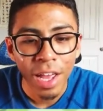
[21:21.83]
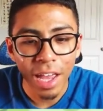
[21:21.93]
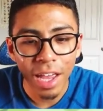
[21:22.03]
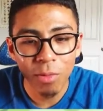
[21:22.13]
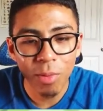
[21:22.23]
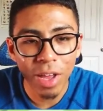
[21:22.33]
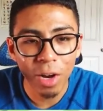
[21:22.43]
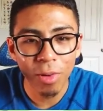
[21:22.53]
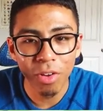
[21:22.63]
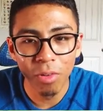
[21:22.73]
And we made
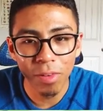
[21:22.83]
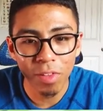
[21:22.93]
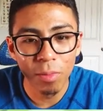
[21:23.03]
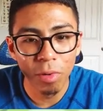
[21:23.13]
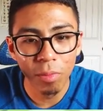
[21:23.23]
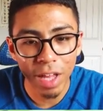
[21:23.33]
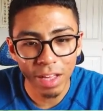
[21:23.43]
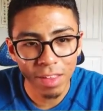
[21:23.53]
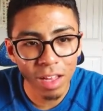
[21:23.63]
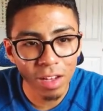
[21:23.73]
our way over to the
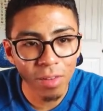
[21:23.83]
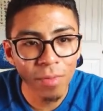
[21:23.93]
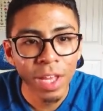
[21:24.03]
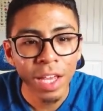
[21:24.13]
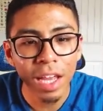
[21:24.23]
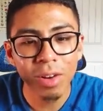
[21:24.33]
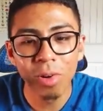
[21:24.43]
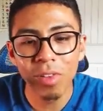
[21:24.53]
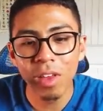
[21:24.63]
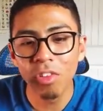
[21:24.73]
Bulblax Kingdom. And of
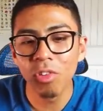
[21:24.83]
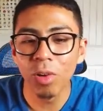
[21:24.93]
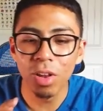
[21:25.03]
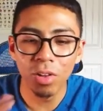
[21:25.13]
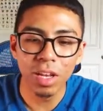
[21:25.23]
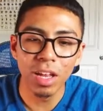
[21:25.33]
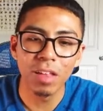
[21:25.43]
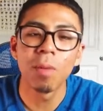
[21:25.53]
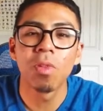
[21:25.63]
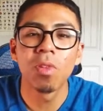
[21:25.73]
course, guys, you already know in the
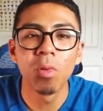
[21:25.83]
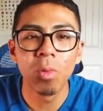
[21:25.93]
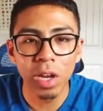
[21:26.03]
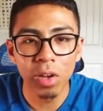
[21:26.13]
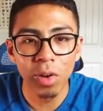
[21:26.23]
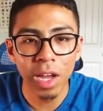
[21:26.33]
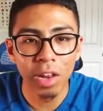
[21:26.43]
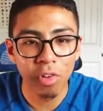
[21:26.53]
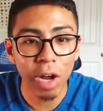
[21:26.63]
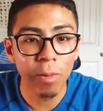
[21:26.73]
next episode, we're going to go ahead
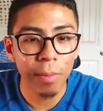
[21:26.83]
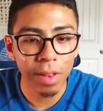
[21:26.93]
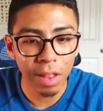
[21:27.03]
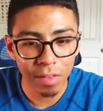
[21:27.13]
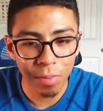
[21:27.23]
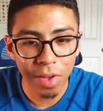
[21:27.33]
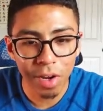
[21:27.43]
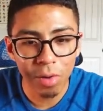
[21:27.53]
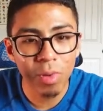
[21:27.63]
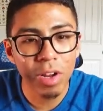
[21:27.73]
and try wrapping things up
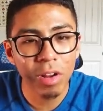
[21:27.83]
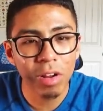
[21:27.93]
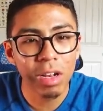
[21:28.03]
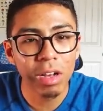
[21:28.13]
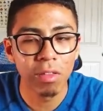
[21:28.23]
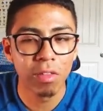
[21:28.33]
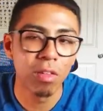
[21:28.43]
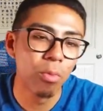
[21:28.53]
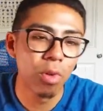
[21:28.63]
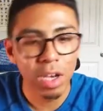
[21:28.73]
here. We're
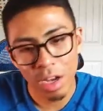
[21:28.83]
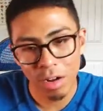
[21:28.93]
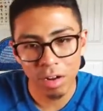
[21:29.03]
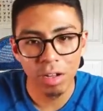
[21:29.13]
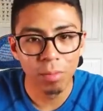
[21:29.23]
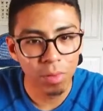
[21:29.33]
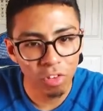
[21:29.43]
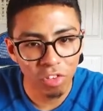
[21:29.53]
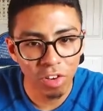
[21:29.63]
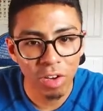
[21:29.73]
somewhat near
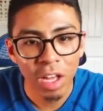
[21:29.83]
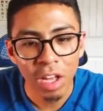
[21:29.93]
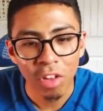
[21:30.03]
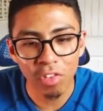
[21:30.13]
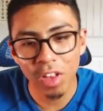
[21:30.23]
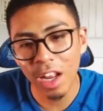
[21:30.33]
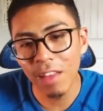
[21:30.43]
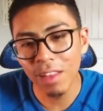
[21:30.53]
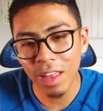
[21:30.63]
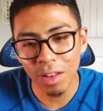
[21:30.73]
completion. Just going to
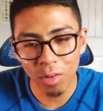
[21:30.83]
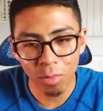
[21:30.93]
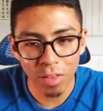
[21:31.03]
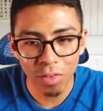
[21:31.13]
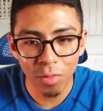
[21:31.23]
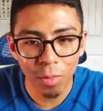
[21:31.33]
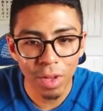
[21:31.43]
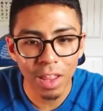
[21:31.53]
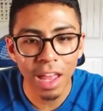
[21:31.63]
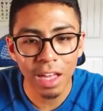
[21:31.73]
have to get the rest over
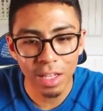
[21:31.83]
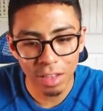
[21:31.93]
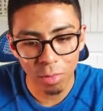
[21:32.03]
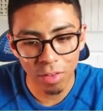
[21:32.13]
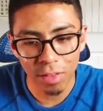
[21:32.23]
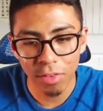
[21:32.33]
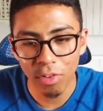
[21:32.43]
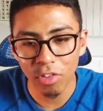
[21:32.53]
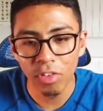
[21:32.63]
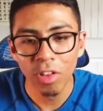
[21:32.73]
with and collect the rest of the
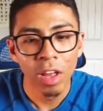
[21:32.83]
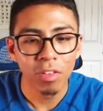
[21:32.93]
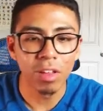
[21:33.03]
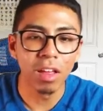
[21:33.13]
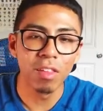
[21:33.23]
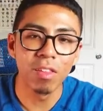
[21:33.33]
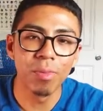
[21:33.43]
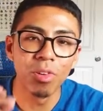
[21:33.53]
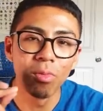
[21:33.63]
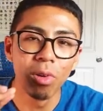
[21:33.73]
treasure. So guys, this has
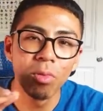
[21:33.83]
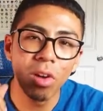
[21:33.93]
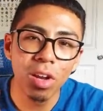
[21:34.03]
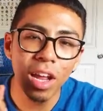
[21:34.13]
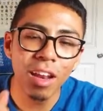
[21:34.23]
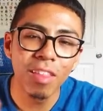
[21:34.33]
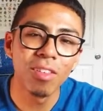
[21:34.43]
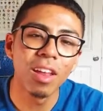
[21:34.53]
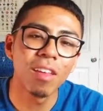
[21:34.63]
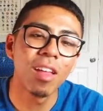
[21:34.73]
been your boy Ron. And
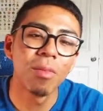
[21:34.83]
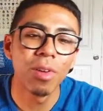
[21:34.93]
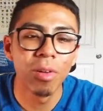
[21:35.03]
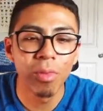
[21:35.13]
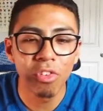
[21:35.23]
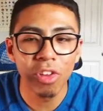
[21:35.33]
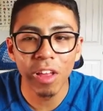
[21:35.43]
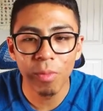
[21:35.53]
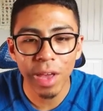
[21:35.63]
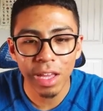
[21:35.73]
until next time, I'll meet you
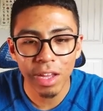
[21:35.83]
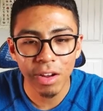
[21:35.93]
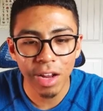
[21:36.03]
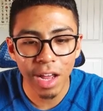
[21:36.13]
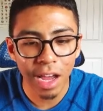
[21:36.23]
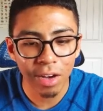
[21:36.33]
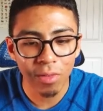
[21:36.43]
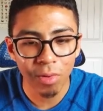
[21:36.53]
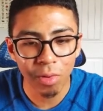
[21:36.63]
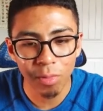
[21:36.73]
guys back here at,
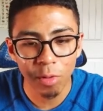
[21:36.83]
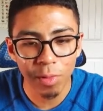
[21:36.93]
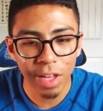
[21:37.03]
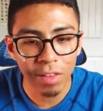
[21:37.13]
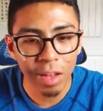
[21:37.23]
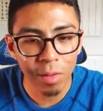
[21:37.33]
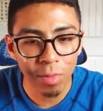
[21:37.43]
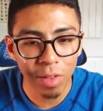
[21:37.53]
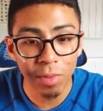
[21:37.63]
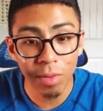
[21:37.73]
of course, Bulblax Kingdom
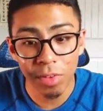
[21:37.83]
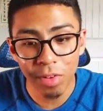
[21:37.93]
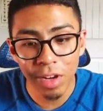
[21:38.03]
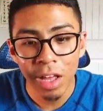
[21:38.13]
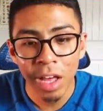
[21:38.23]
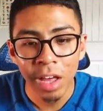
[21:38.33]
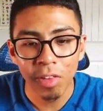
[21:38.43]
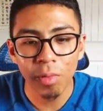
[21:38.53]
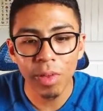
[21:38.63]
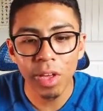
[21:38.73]
sub-level 3.
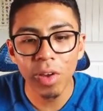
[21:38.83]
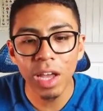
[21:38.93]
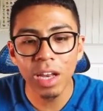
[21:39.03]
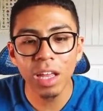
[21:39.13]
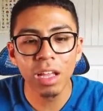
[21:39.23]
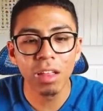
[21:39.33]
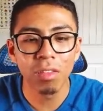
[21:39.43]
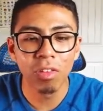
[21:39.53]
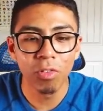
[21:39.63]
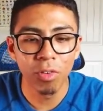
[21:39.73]
So we can go ahead and
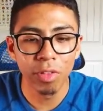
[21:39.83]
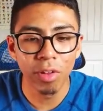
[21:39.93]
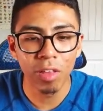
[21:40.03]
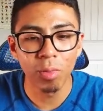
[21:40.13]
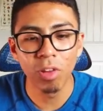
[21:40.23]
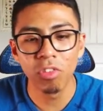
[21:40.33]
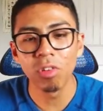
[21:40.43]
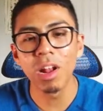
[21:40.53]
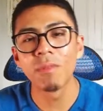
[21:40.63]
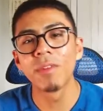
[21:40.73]
continue further
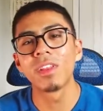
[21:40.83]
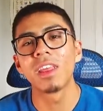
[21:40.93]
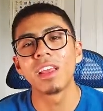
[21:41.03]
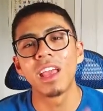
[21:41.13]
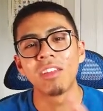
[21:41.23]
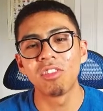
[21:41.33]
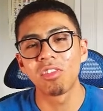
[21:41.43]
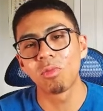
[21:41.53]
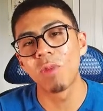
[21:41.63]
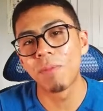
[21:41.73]
exploration, grab everything, and
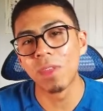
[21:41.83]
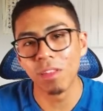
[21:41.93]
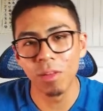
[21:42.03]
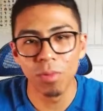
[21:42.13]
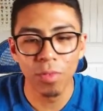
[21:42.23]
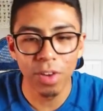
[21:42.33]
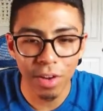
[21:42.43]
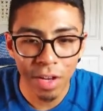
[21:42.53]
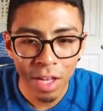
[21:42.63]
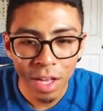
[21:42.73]
just wrap things up over
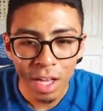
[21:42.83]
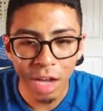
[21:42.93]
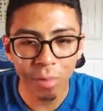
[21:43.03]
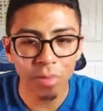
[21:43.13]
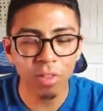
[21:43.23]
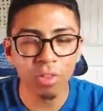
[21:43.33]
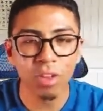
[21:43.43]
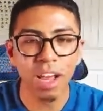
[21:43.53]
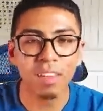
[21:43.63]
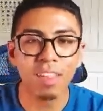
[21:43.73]
here. I will see
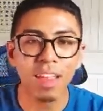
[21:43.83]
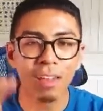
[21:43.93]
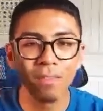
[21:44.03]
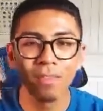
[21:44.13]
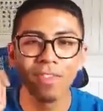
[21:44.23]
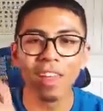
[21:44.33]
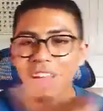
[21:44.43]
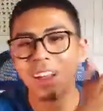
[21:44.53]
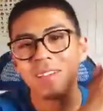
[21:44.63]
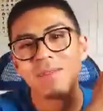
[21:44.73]
you guys then. Take
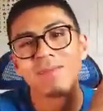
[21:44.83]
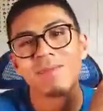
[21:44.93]
care.